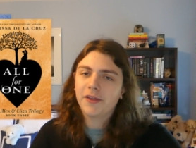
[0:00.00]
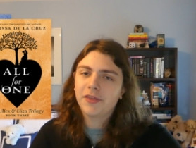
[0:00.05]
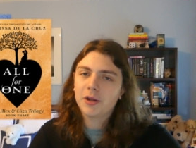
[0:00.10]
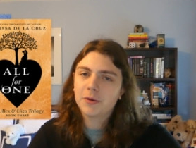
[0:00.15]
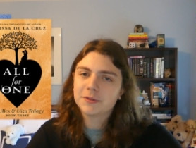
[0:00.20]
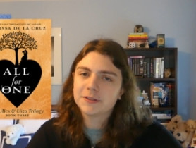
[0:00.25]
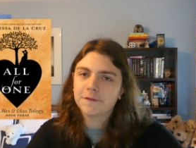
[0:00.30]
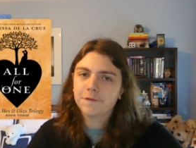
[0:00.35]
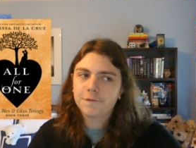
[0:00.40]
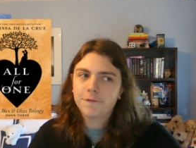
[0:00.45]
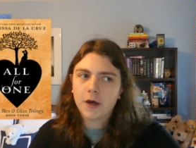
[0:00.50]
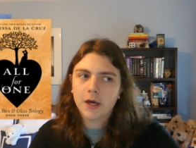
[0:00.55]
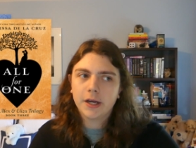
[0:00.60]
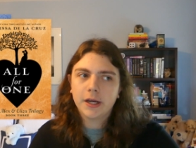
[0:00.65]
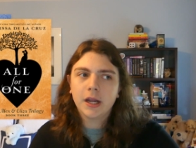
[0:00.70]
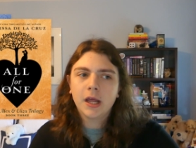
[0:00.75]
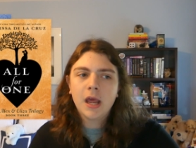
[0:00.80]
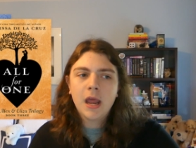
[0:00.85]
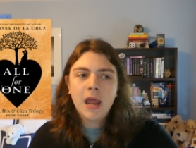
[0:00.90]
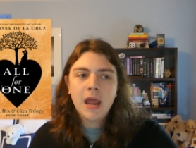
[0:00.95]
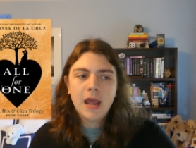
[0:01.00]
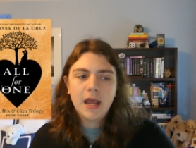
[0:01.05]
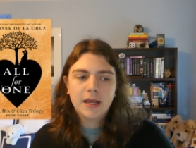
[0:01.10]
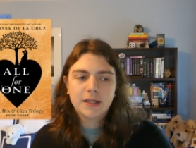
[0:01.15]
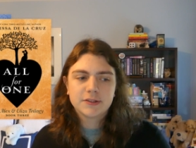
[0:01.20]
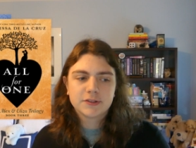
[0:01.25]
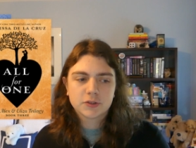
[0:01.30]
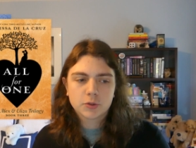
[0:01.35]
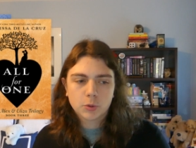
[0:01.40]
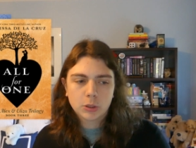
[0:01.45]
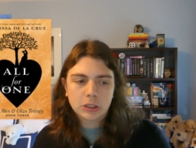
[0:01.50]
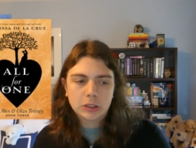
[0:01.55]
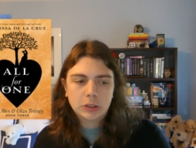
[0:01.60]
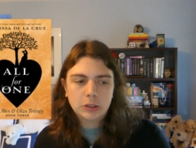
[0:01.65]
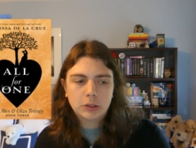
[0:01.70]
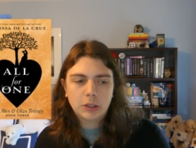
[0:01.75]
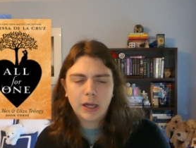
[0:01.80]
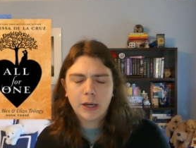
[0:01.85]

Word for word: I thought it was a fun historical.